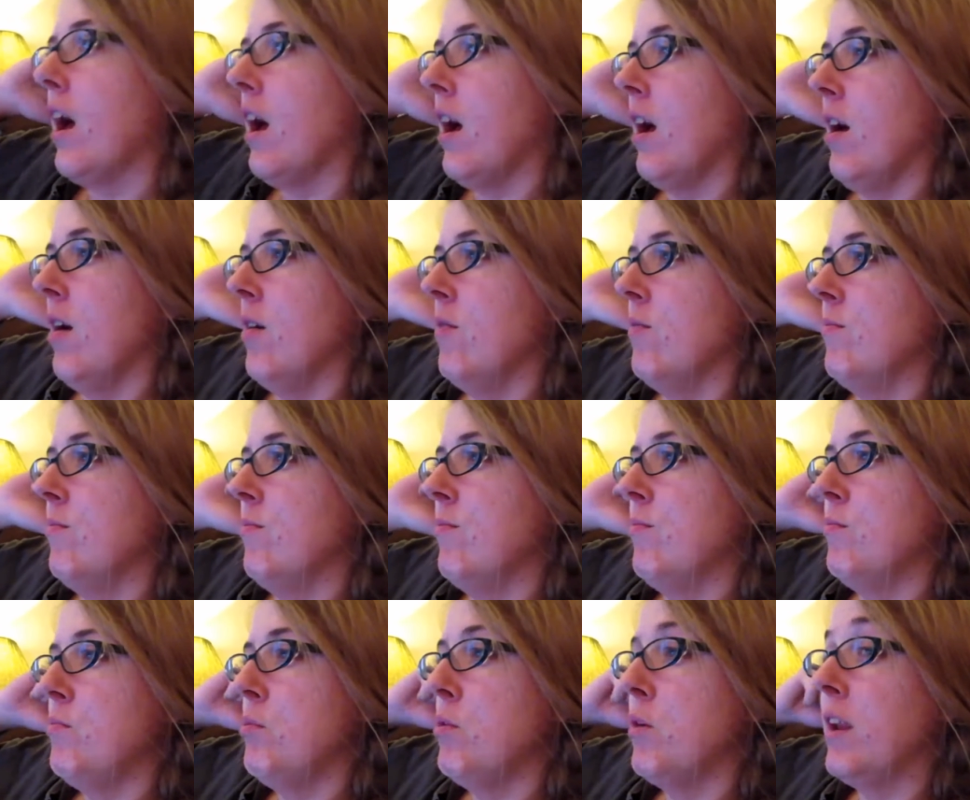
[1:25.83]

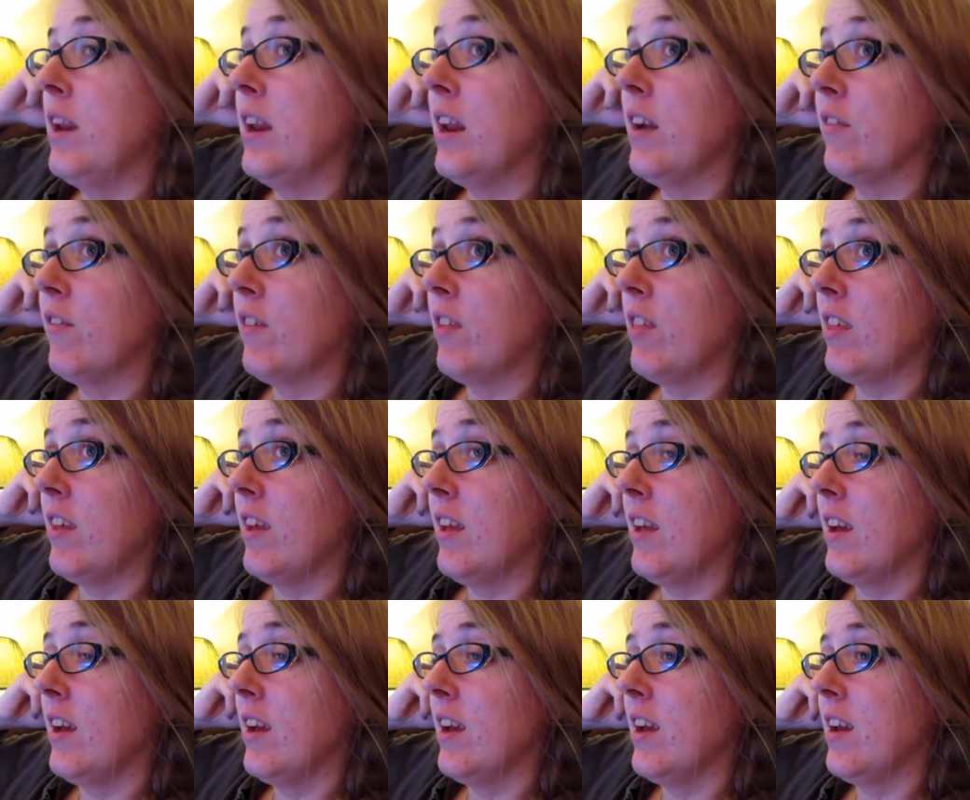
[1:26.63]
Um, putting
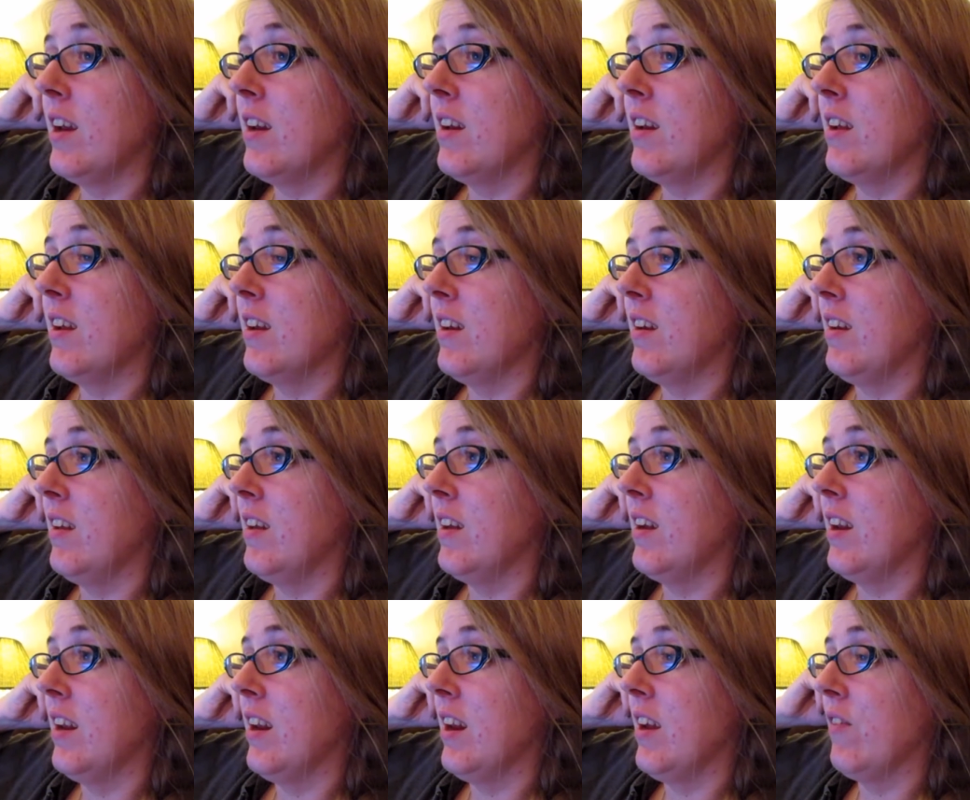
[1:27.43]
everything in and
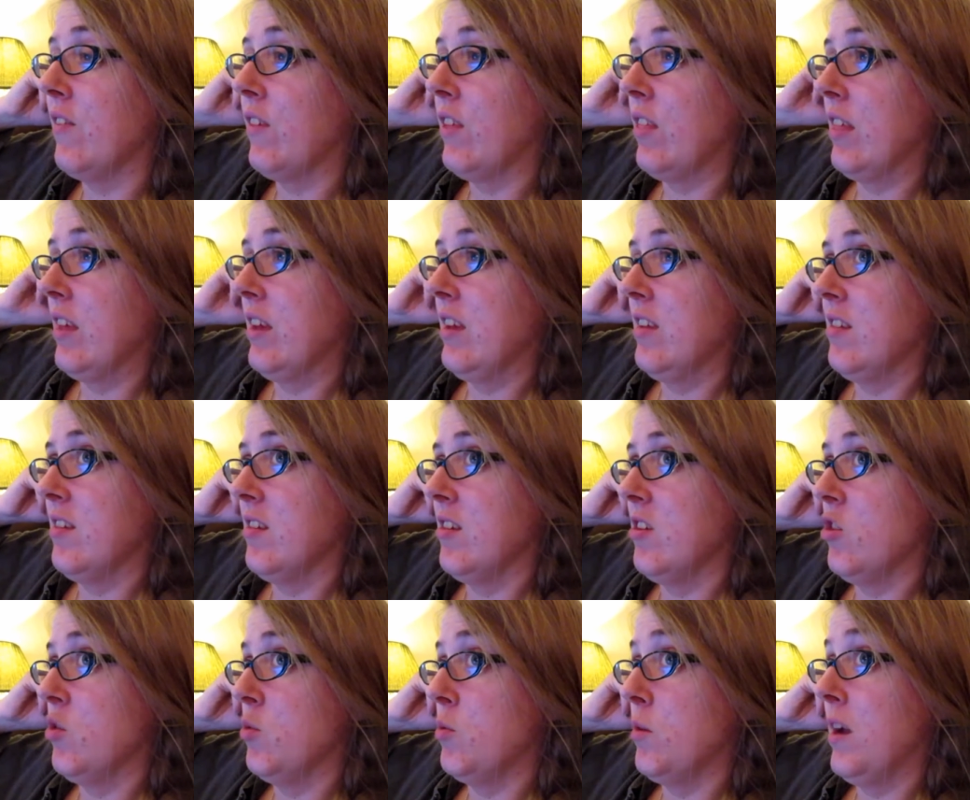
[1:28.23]
getting everything
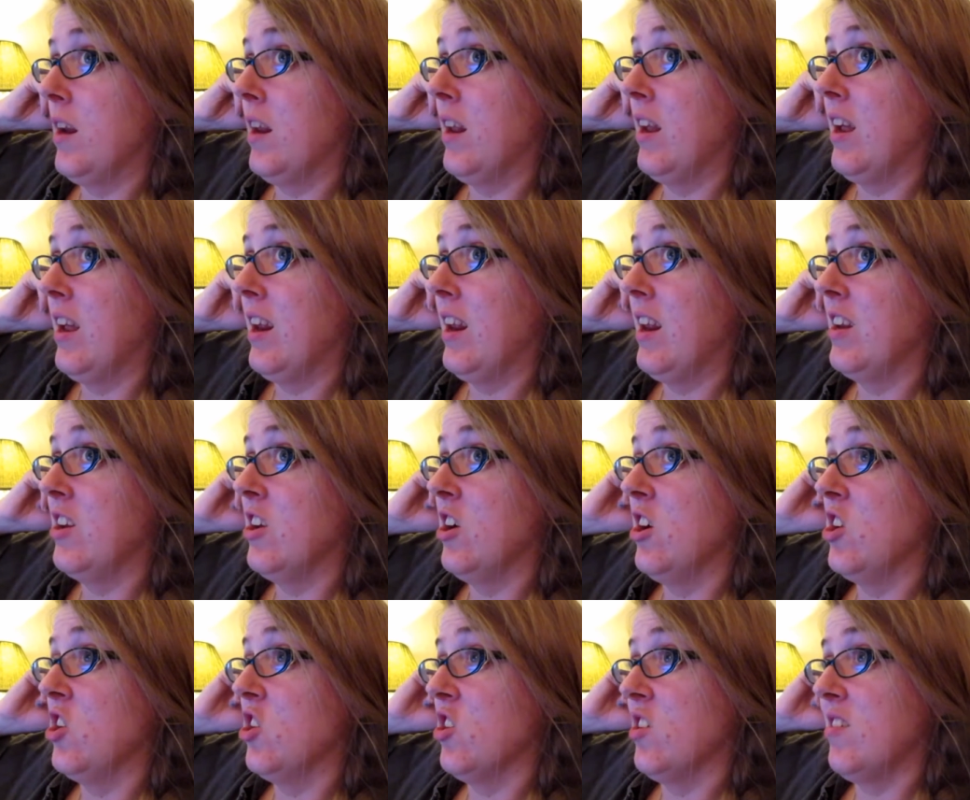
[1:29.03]
situated
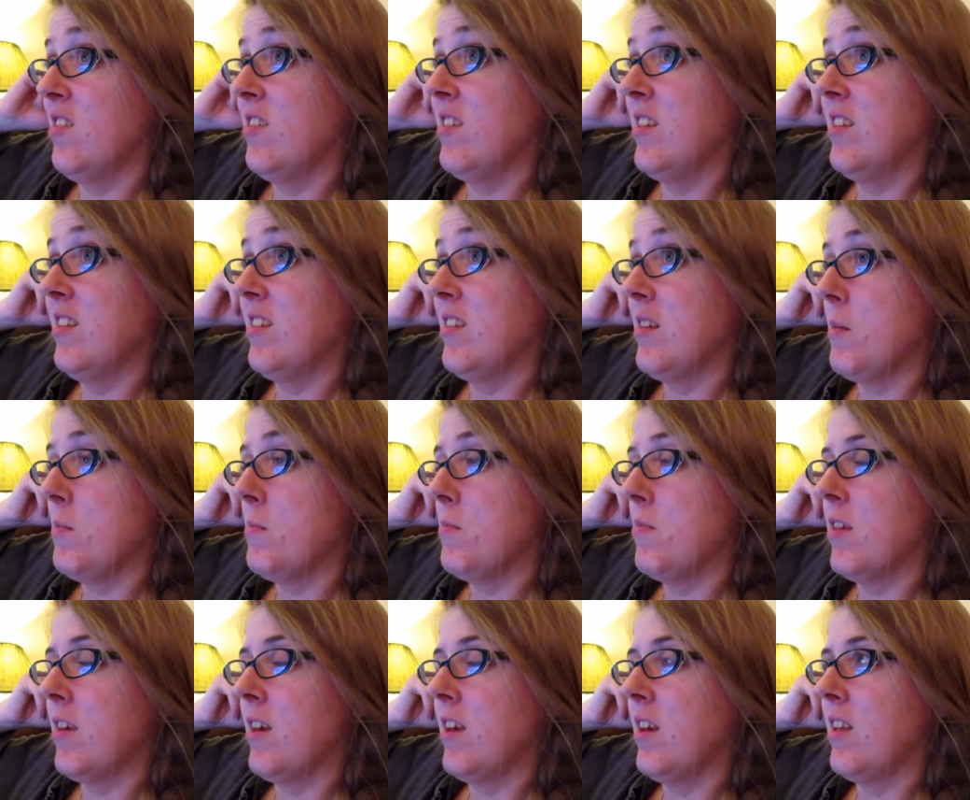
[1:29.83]
and adjusting
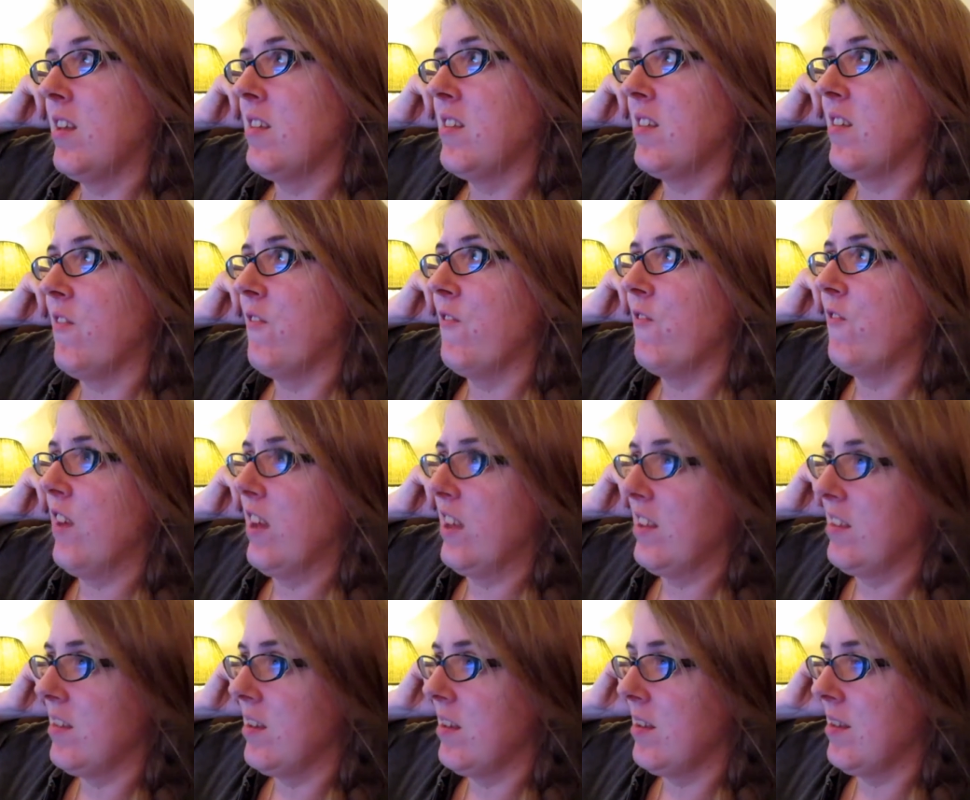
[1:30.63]
some things and
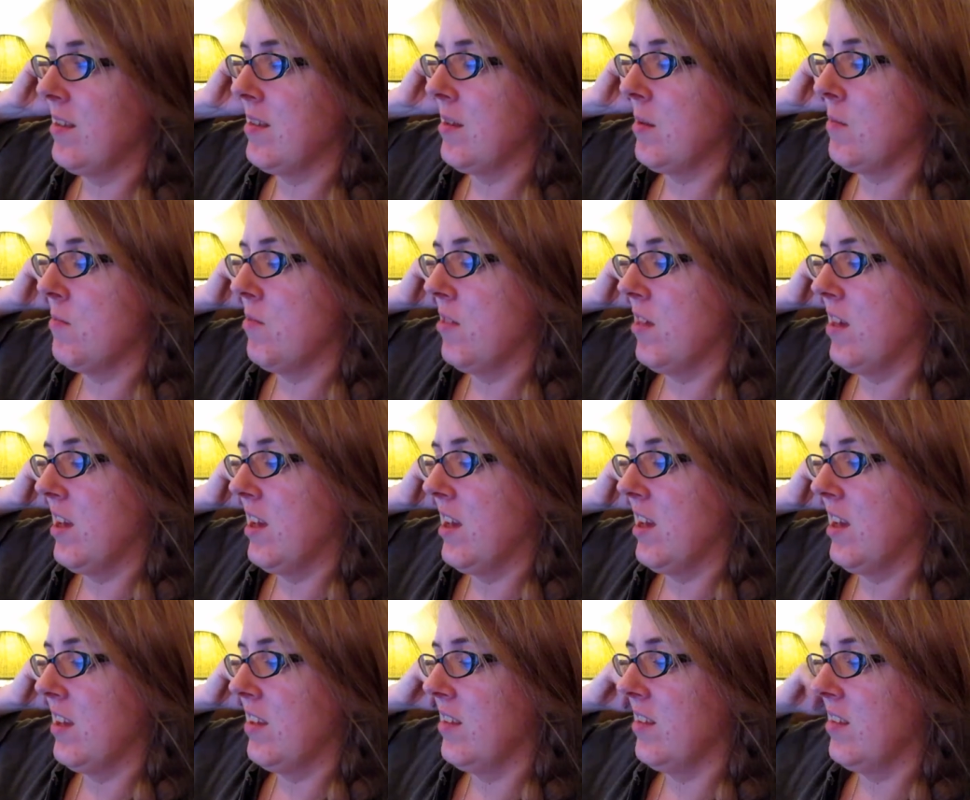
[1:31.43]
fixing some
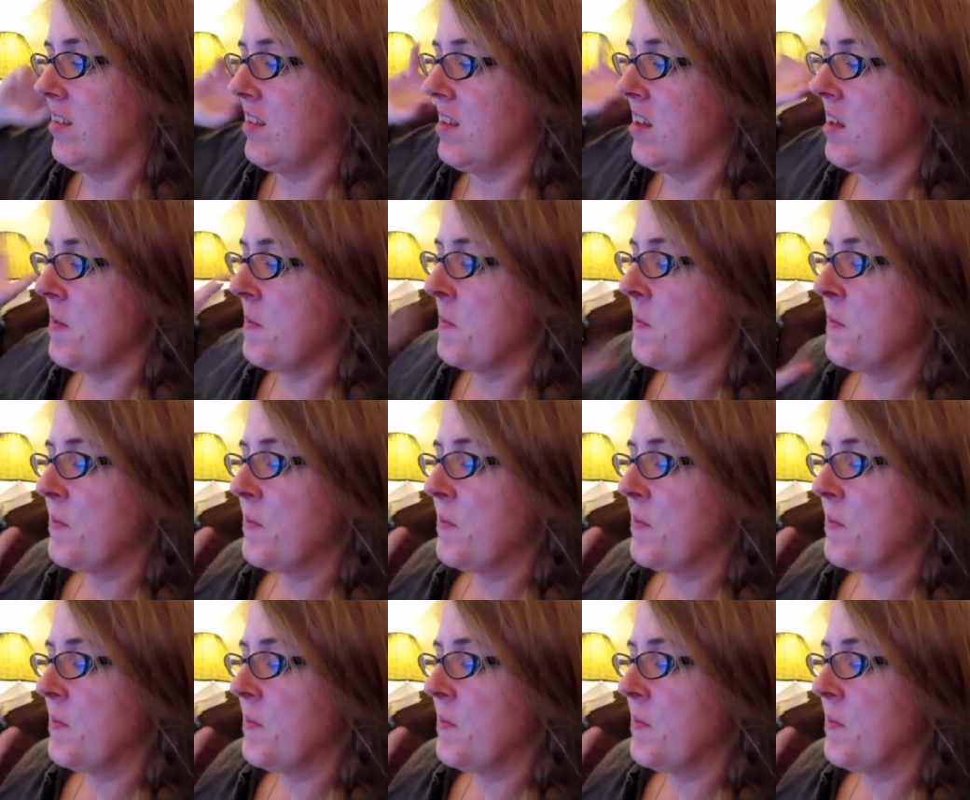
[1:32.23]
things